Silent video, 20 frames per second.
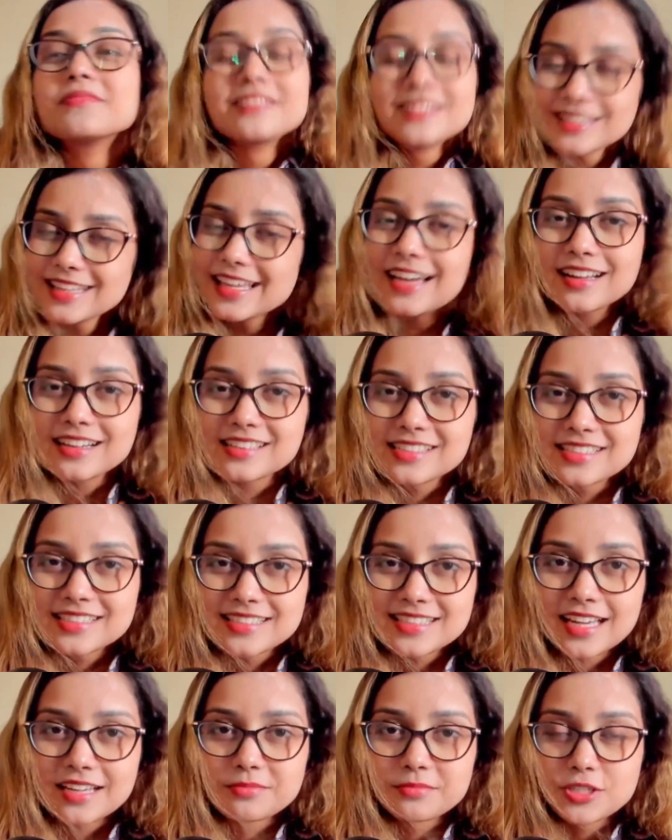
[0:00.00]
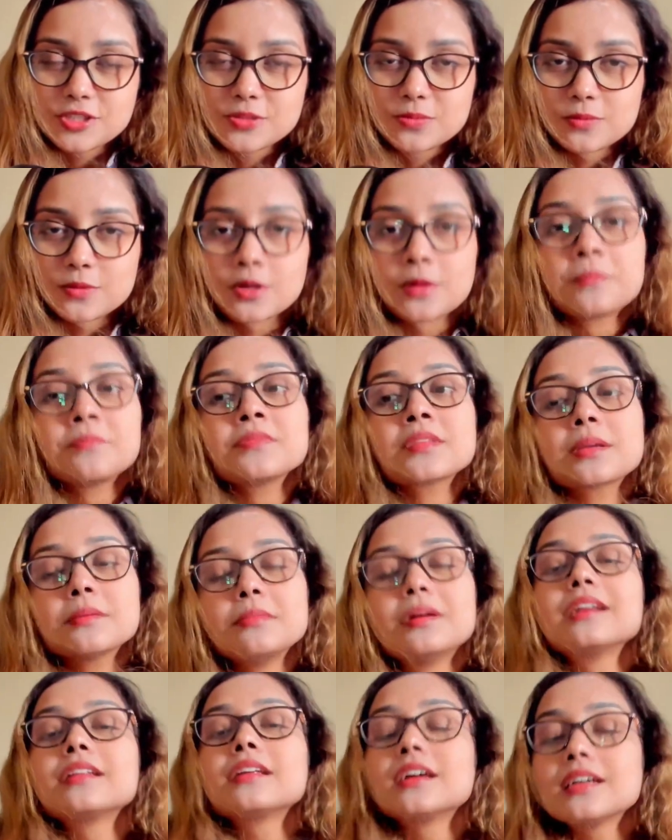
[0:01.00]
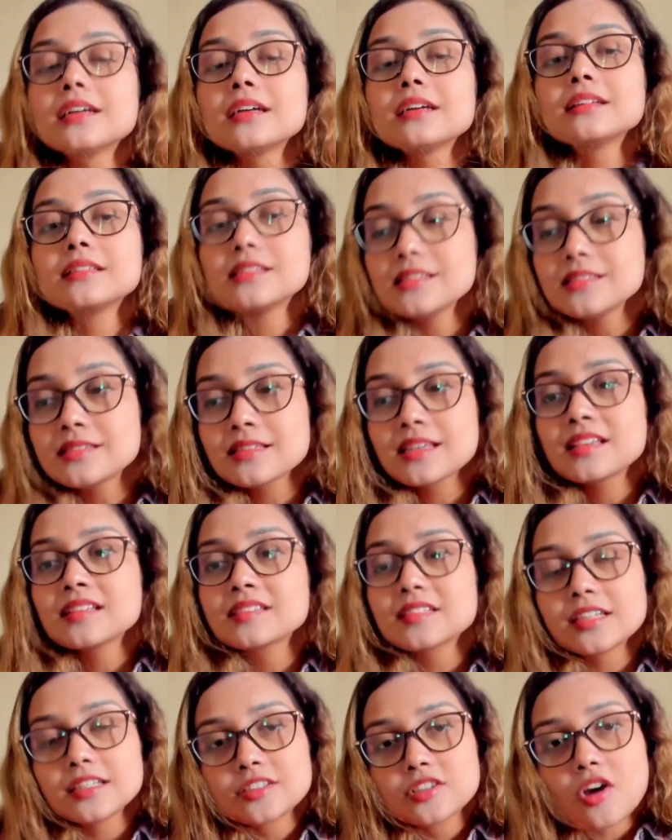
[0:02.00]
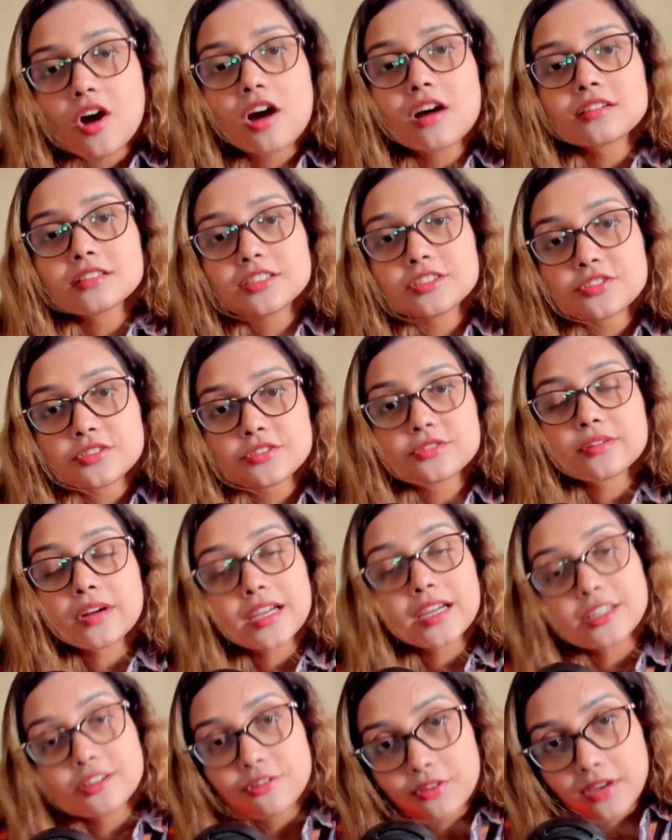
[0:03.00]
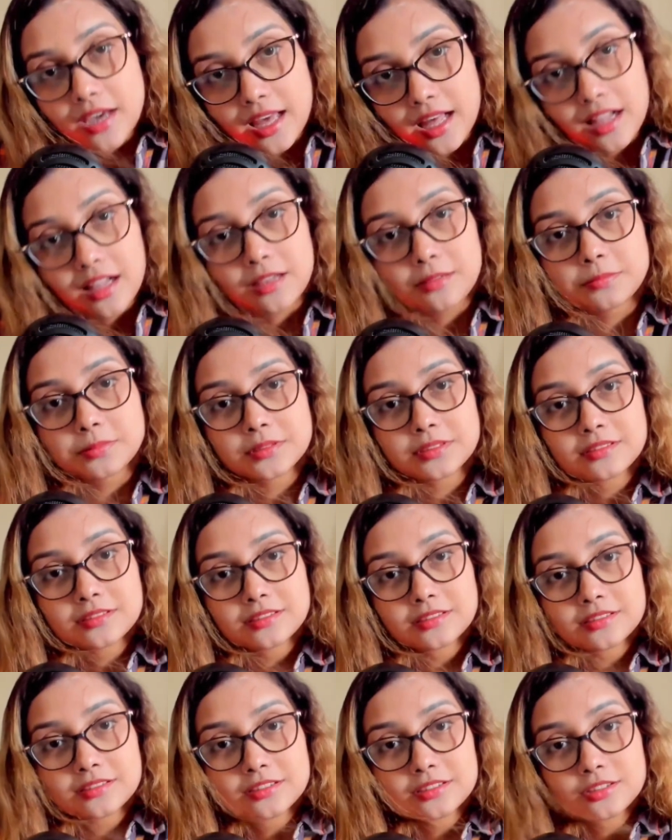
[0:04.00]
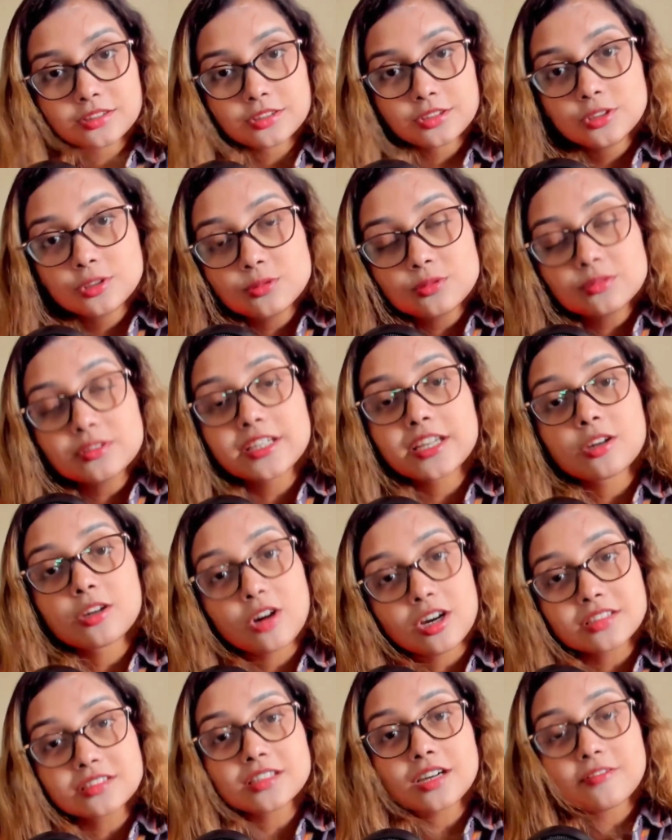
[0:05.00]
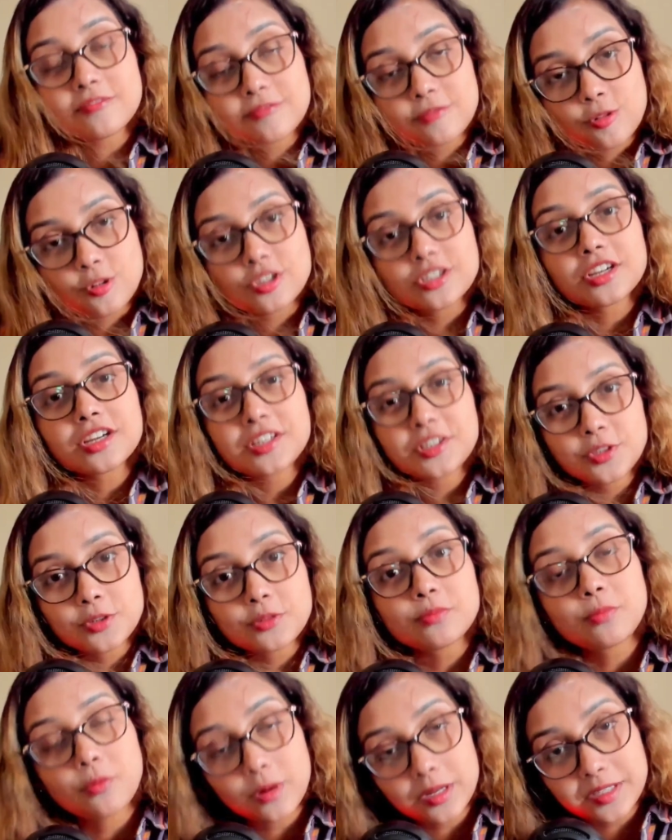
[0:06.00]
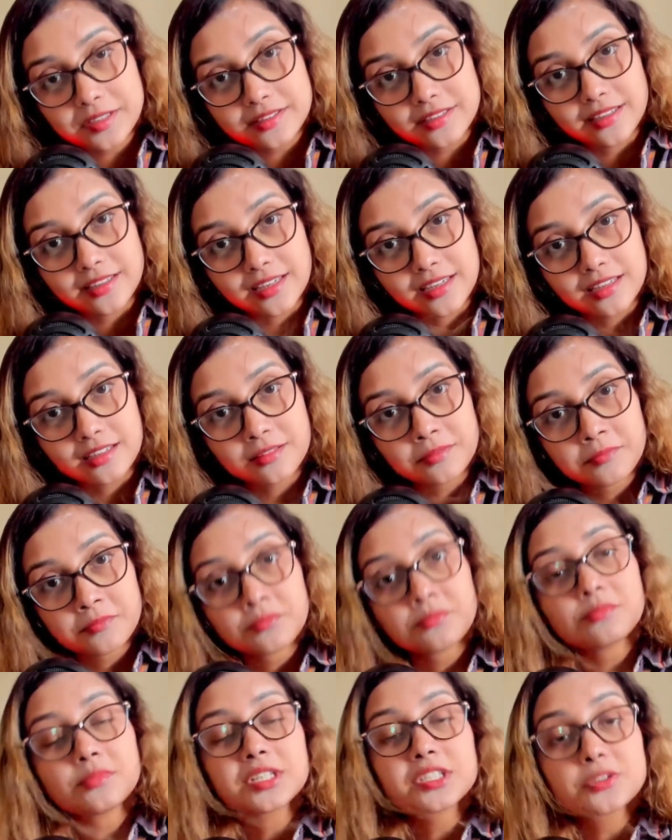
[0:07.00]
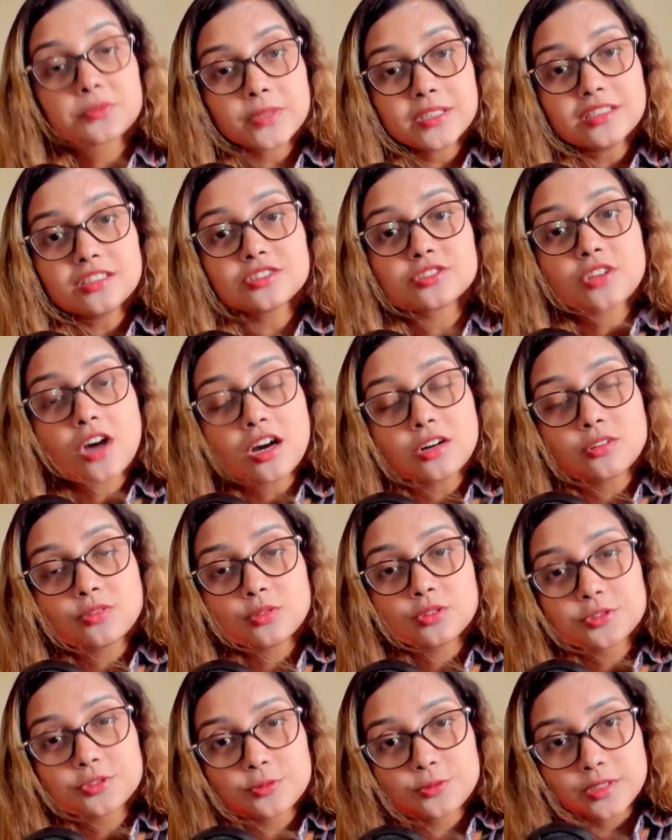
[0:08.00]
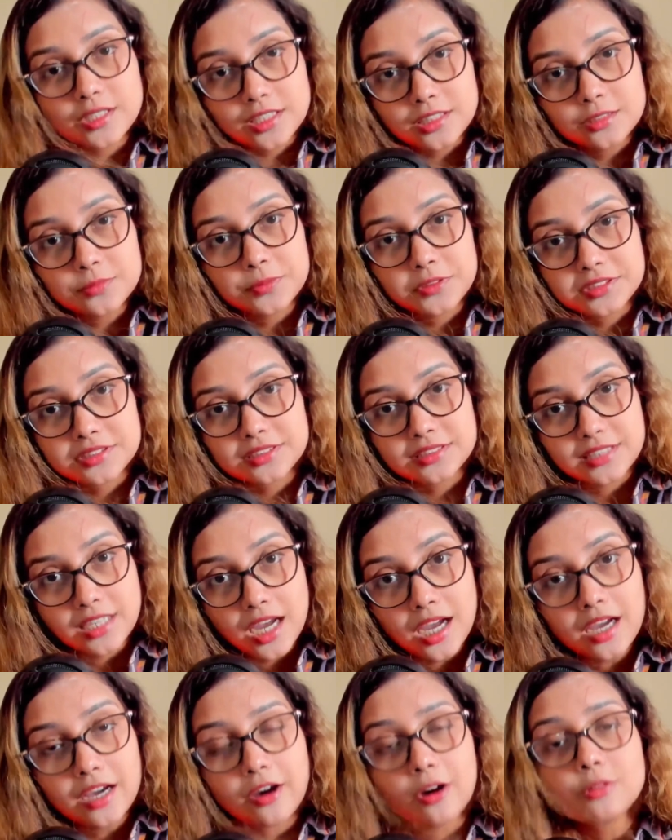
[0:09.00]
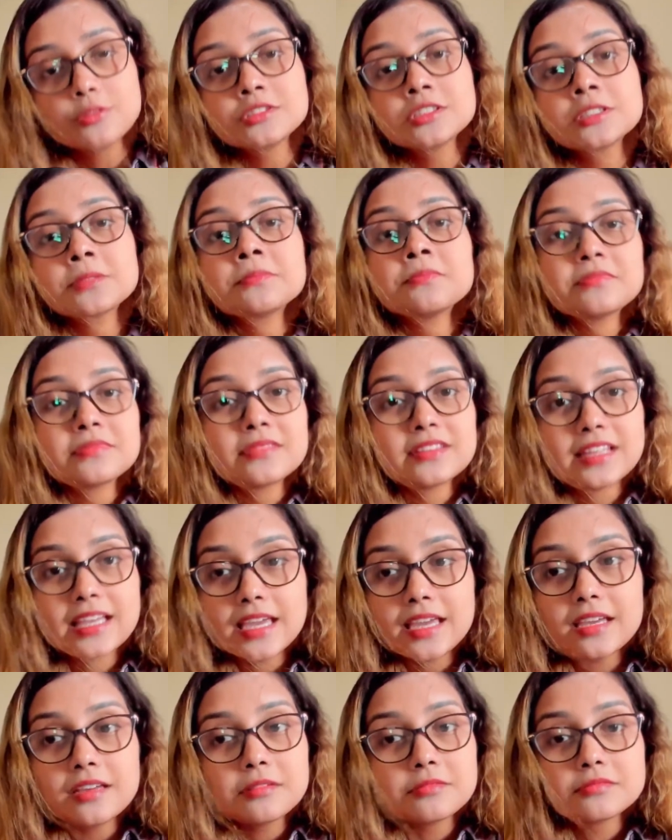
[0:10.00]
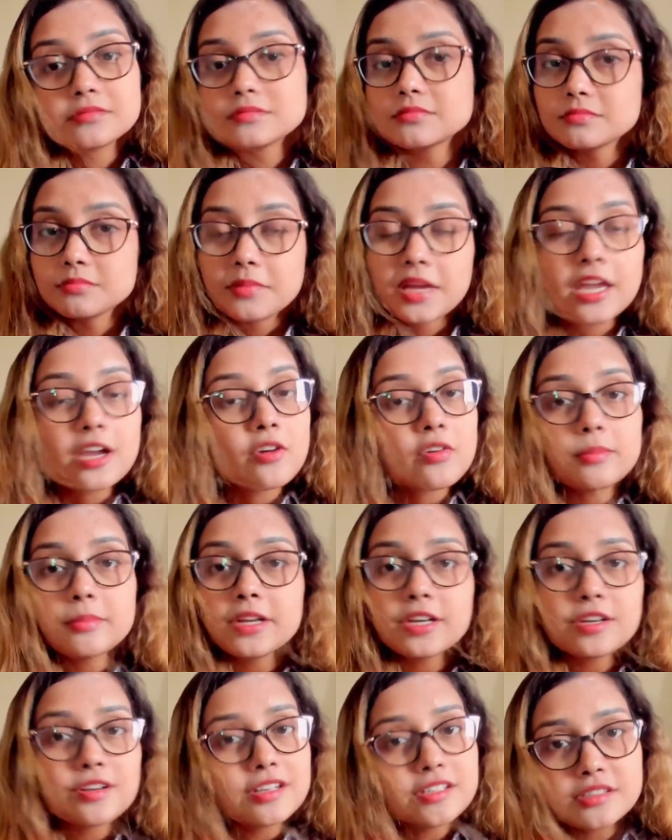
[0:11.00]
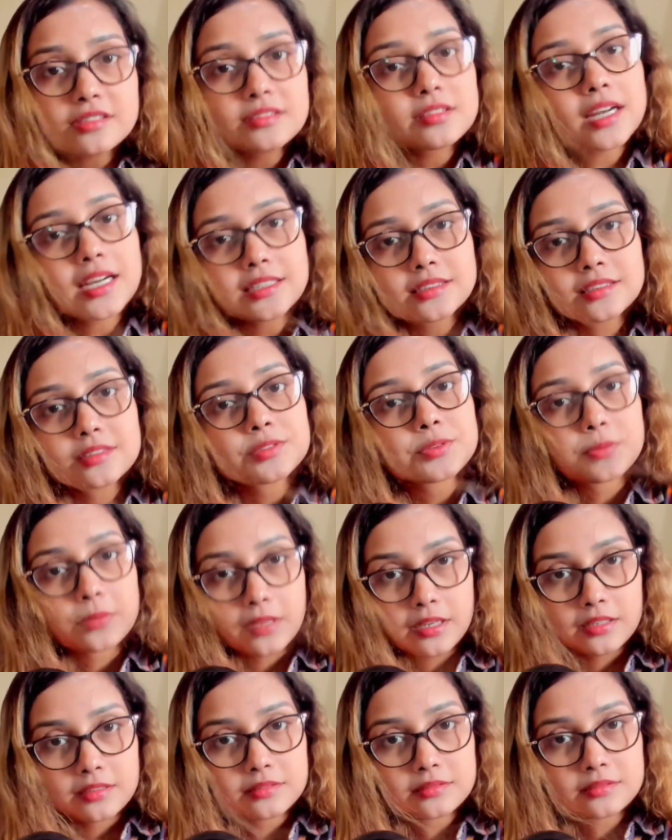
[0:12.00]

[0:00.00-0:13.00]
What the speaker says: They understand much more. But this is a dog that you're trying to help. You cannot afford cue poisoning, because when this dog goes to another person's house, they may or may not interact this way.